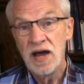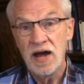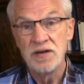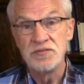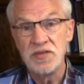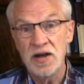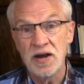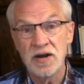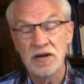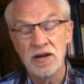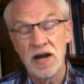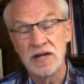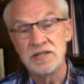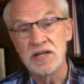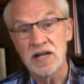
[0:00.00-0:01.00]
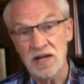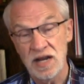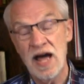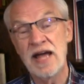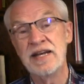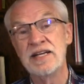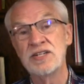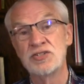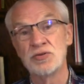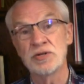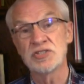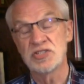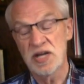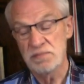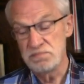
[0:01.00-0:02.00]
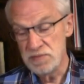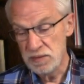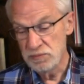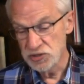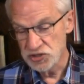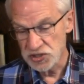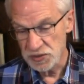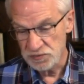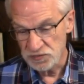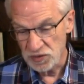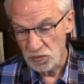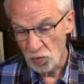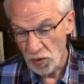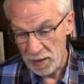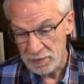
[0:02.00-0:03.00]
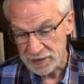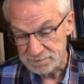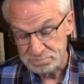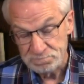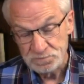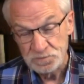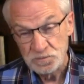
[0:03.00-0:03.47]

of their declining to accept membership from women.